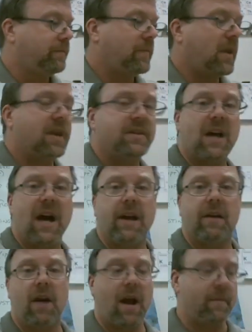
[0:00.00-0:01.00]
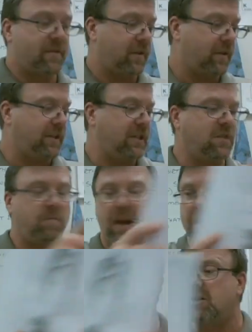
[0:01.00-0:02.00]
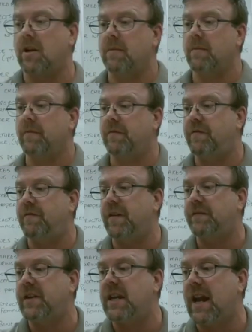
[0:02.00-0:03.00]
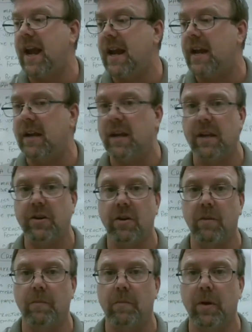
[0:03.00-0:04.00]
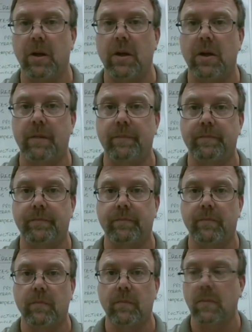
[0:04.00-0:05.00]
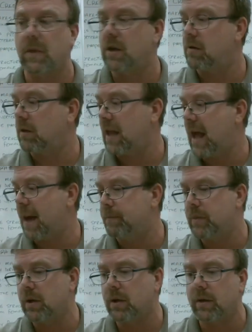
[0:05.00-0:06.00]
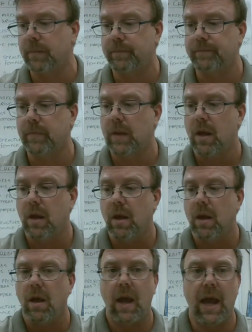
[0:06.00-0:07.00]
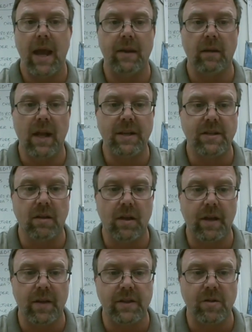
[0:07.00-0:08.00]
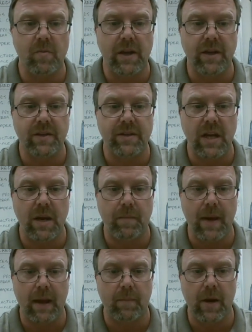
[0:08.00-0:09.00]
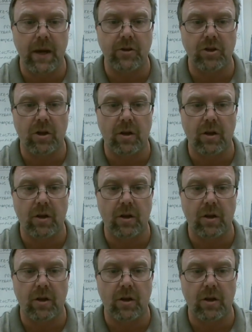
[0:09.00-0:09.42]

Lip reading: a diagram. So this is page 58 in your book, your lab book. And let's look at this and we can see pec major